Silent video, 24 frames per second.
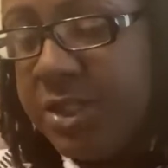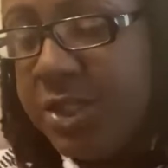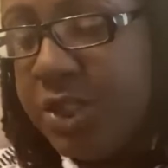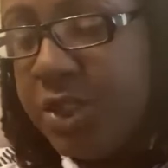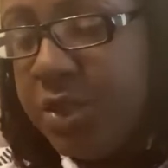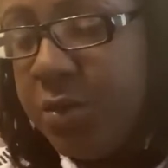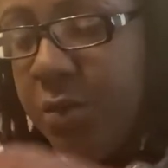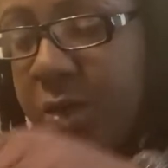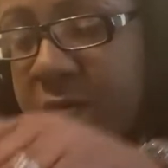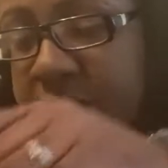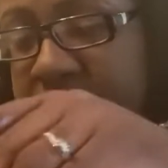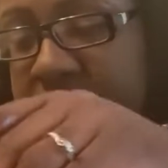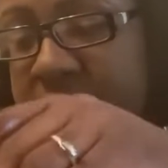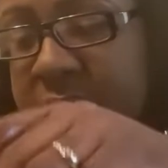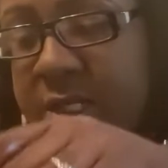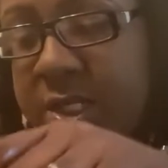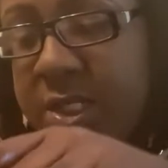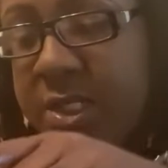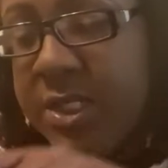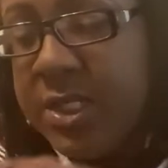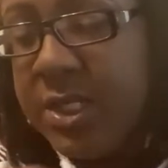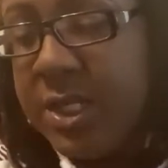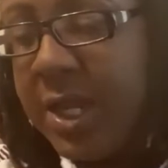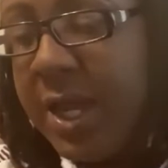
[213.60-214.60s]
situation
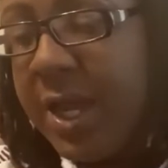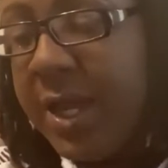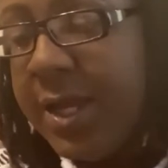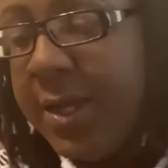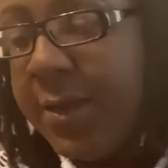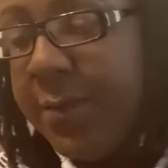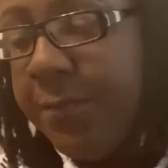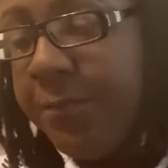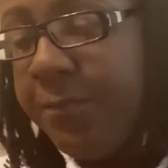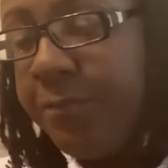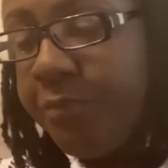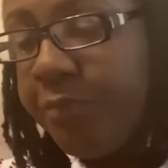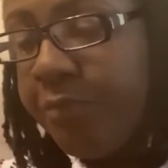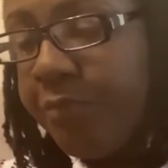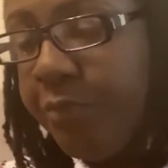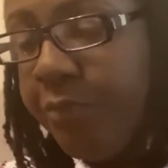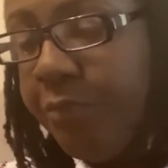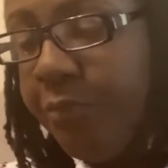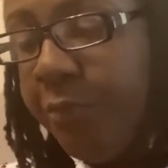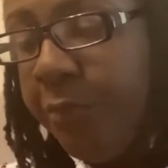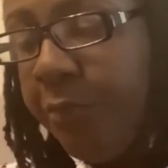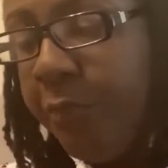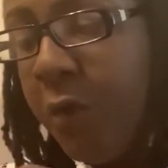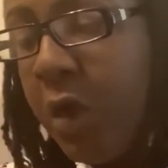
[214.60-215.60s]
into like,
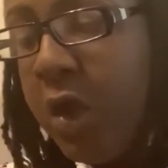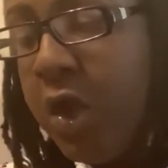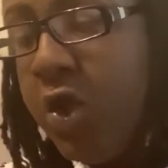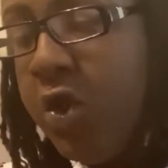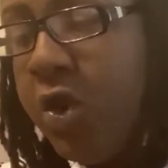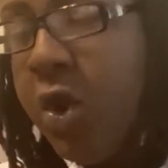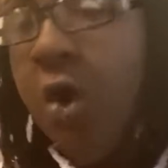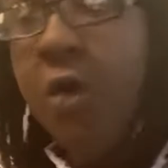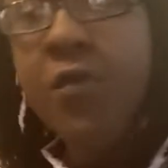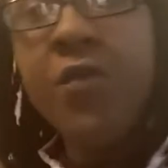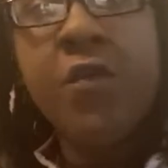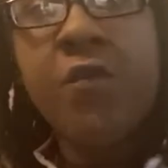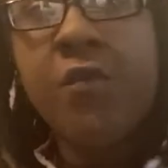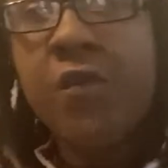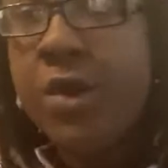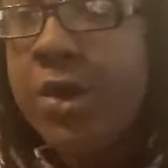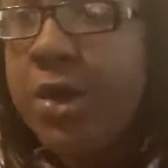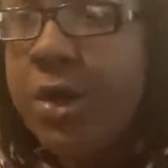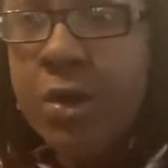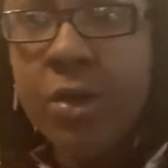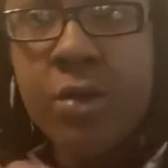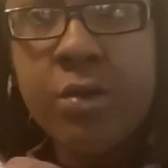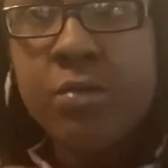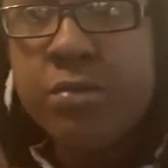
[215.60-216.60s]
you know, the
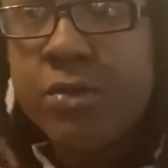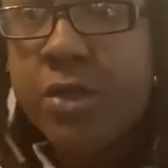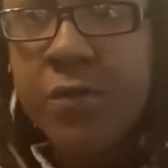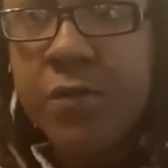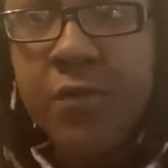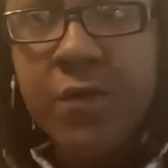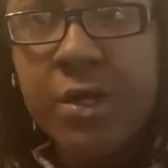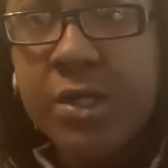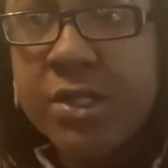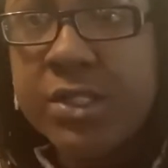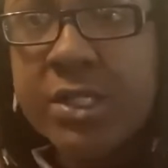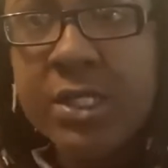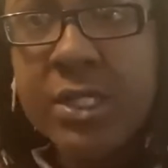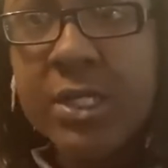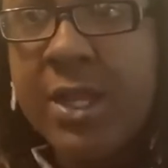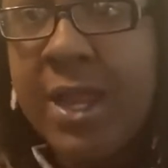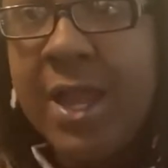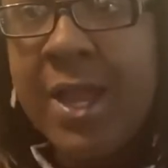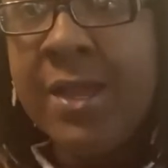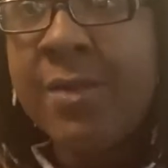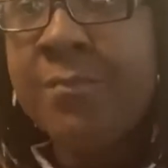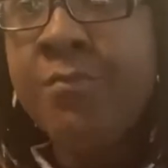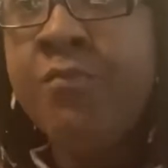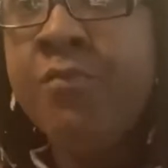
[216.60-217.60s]
real, the realty.
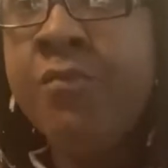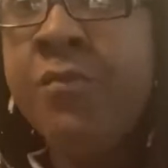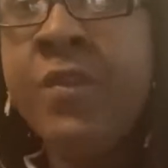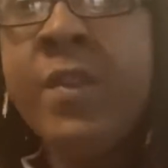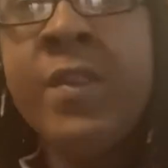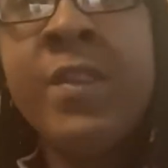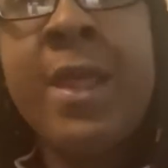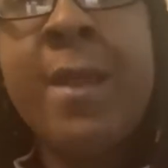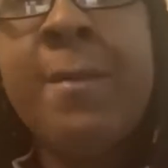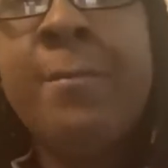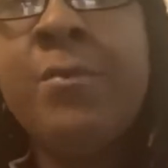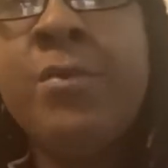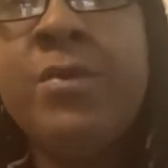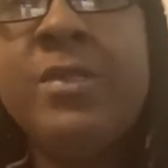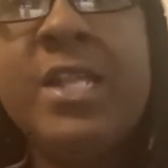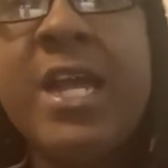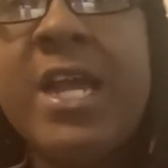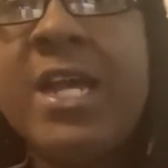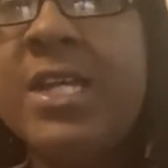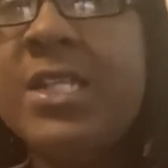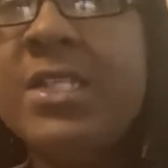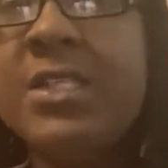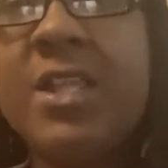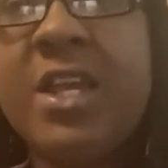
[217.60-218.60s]
Like that,
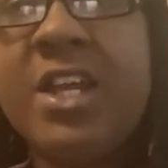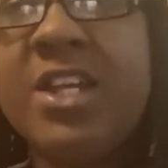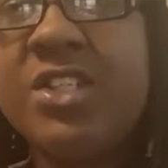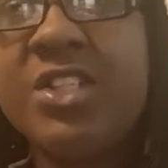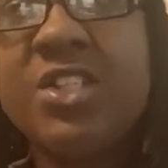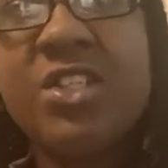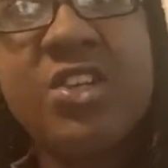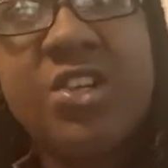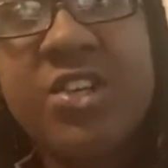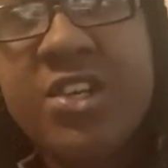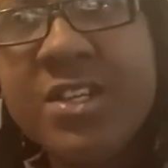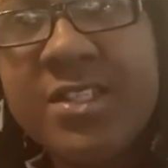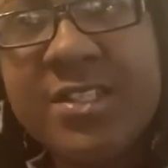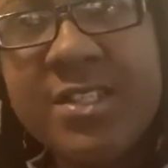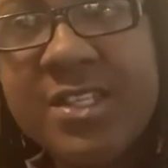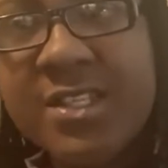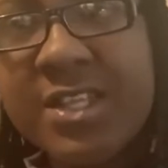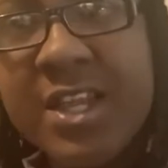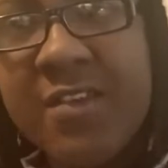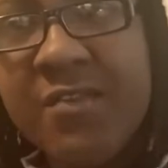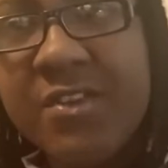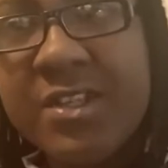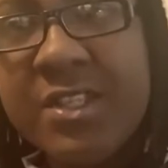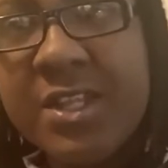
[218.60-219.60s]
that, that series is
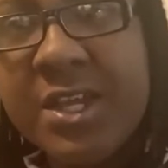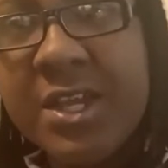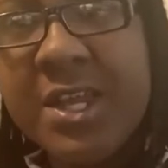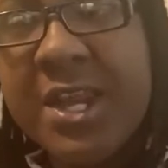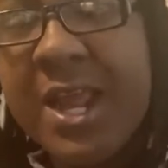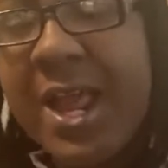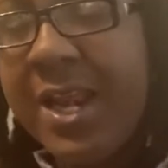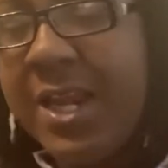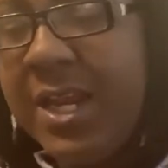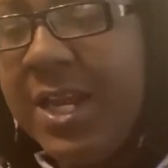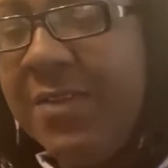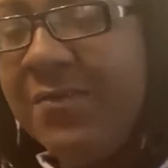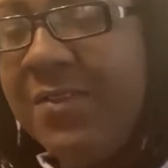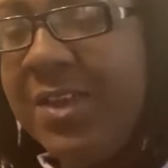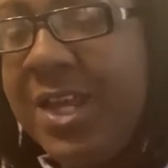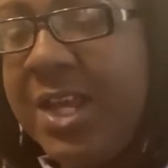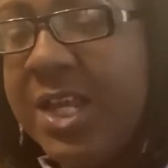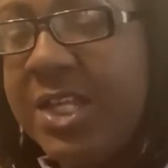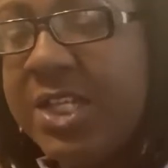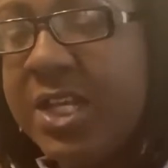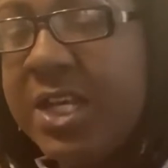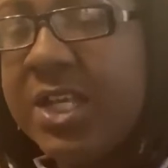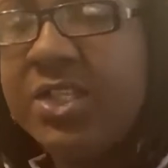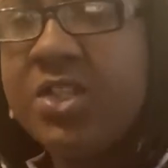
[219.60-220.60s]
everything. And I didn't even get
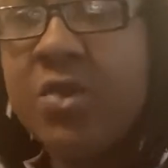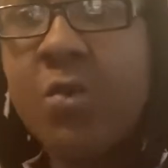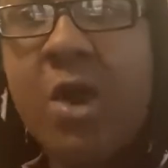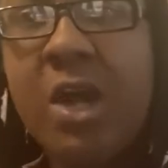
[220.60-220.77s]
a chance to